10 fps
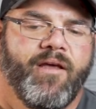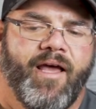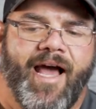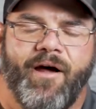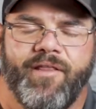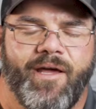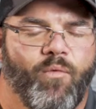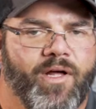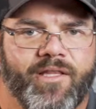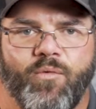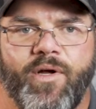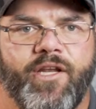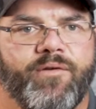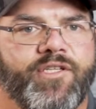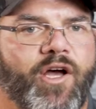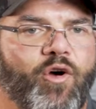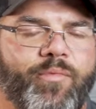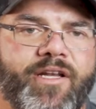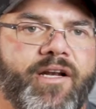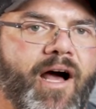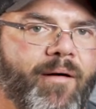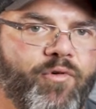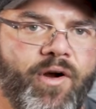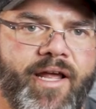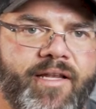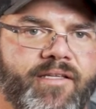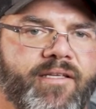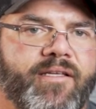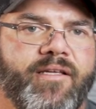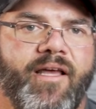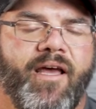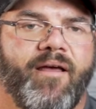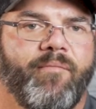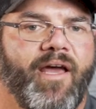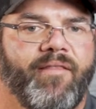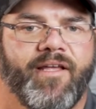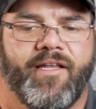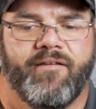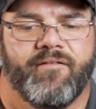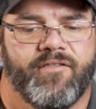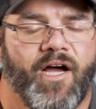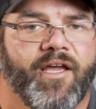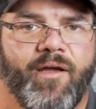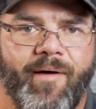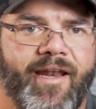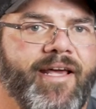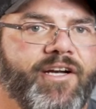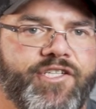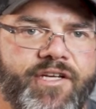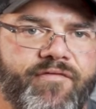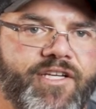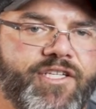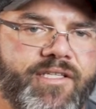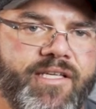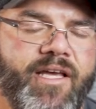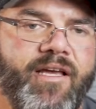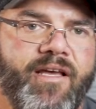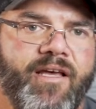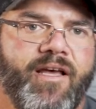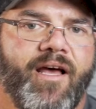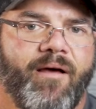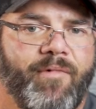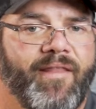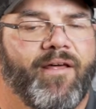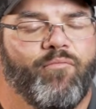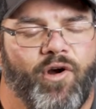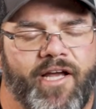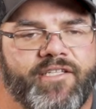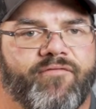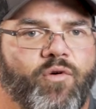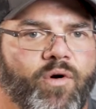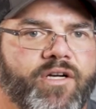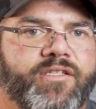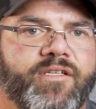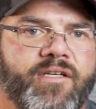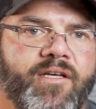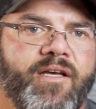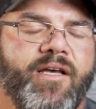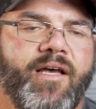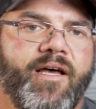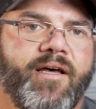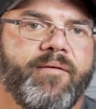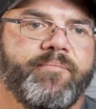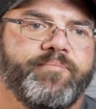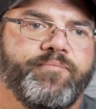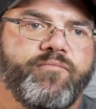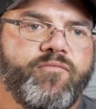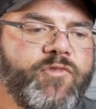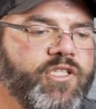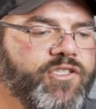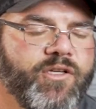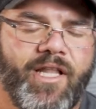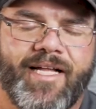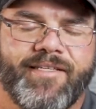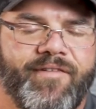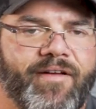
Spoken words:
how do they want their windows to open and operate, and then talking about energy efficiency, and then price, of course. So lots of